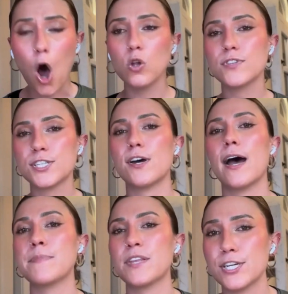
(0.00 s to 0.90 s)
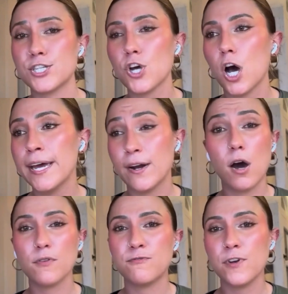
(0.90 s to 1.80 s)
all of this time that they saw it
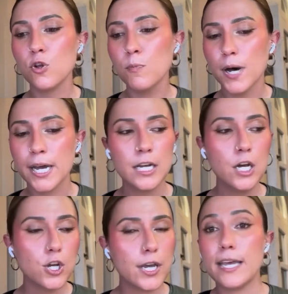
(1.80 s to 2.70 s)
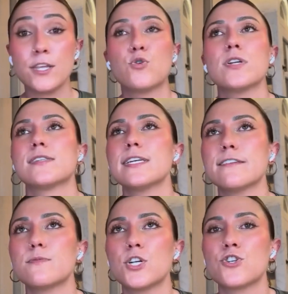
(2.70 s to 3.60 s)
on film. But you can see
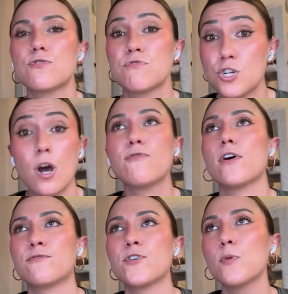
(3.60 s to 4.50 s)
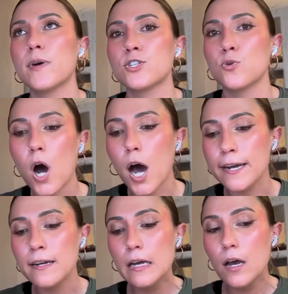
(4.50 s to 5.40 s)
as much stuff on film as you
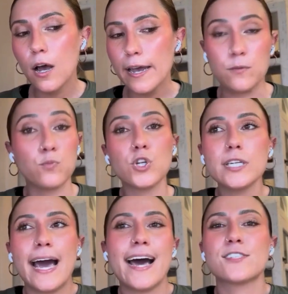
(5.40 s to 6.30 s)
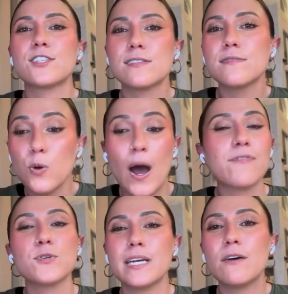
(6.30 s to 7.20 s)
want. It really has to, you
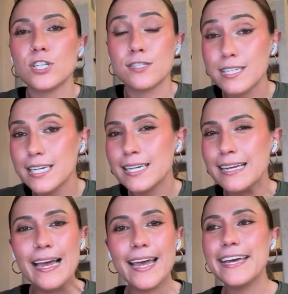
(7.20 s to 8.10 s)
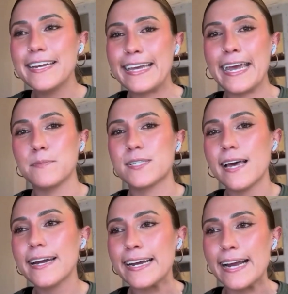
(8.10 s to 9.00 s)
have to be able to see it in a game
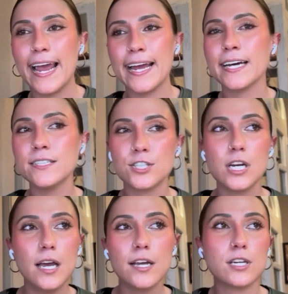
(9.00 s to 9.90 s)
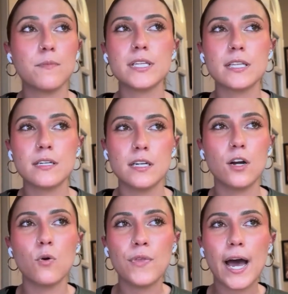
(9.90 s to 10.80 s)
setting. And something, you
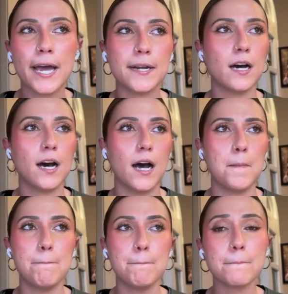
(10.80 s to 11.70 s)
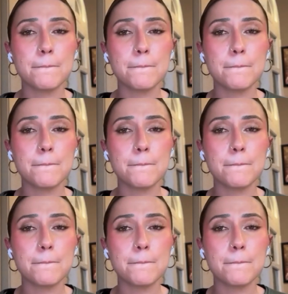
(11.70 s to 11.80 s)
know, that um,